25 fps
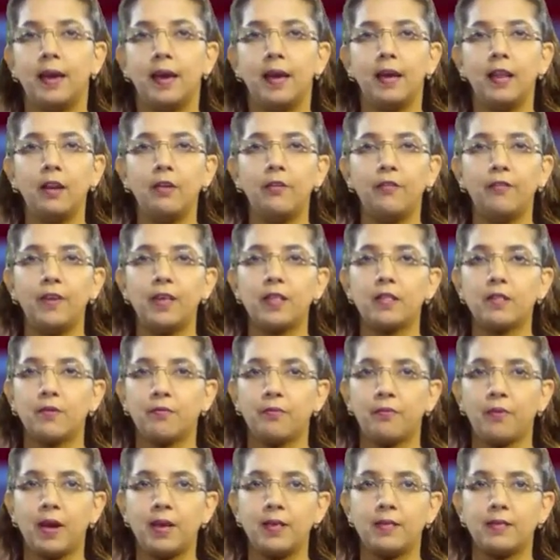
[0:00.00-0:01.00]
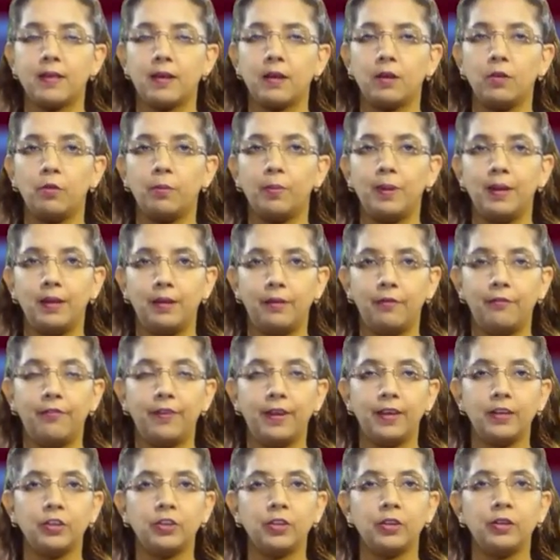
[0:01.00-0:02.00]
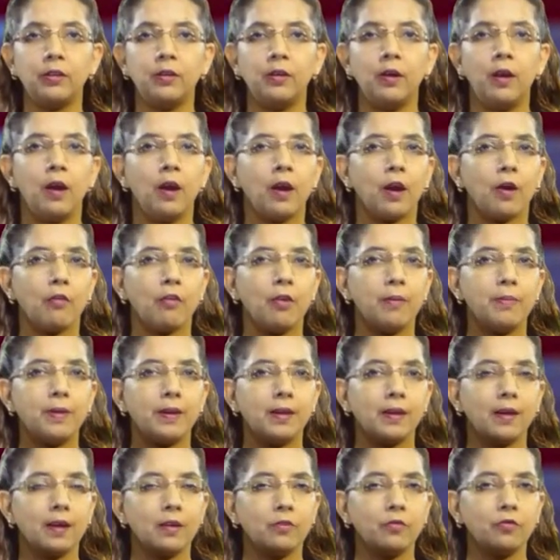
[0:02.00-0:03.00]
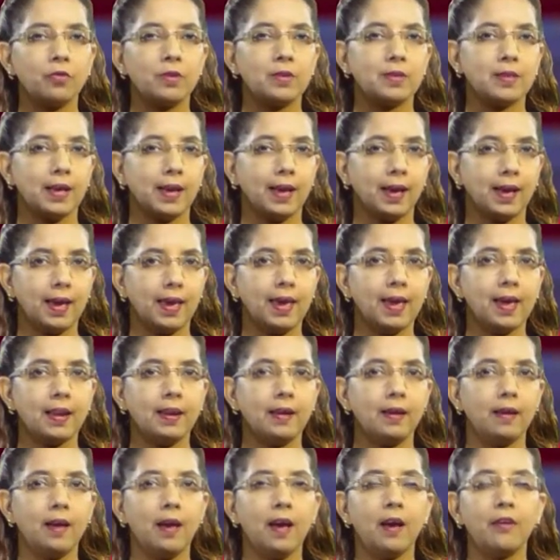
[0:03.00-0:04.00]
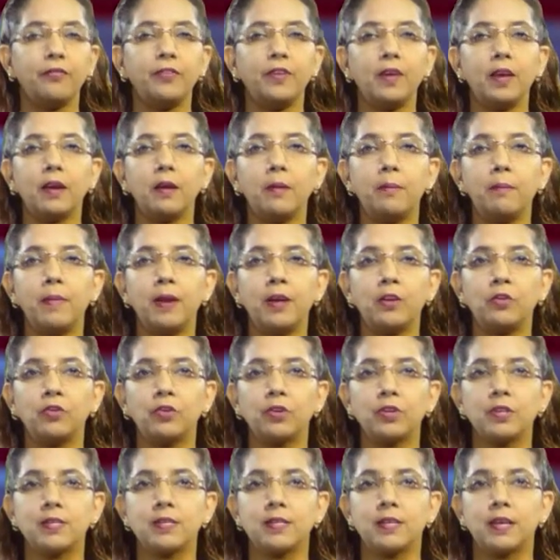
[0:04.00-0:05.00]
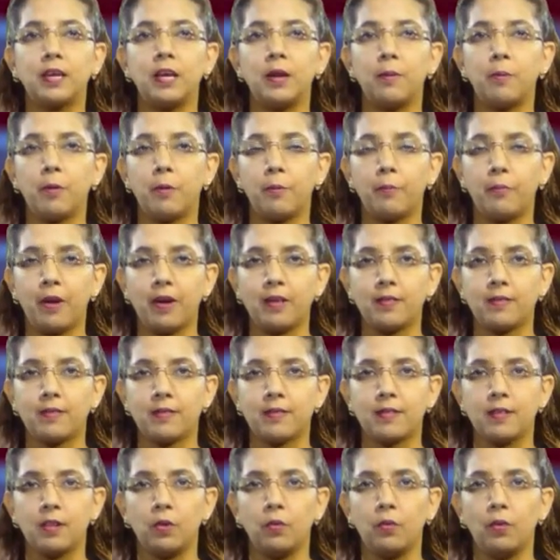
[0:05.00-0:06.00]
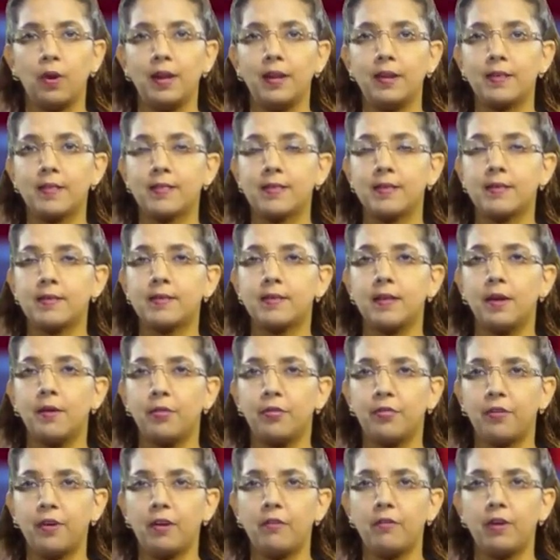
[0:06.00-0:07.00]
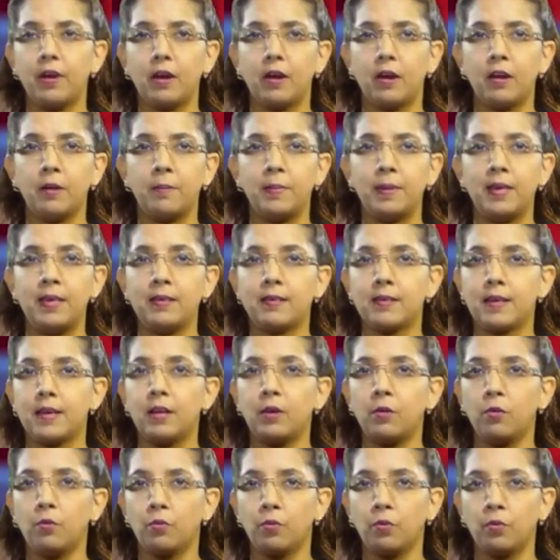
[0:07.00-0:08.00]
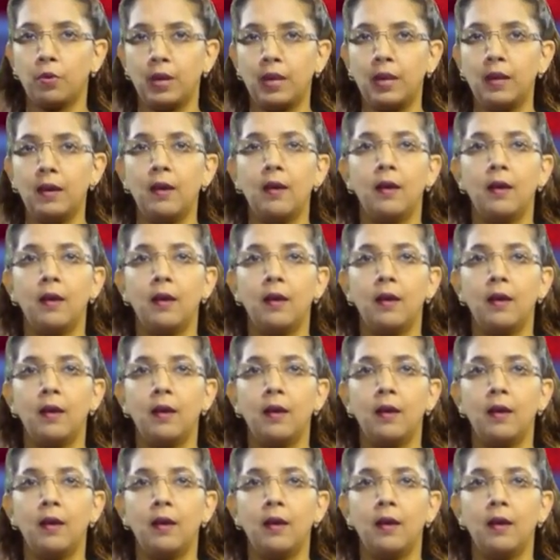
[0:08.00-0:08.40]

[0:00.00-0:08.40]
In the face of rising global inflation, Caribbean countries like Guyana have taken measures to keep prices low and assist their economies in growing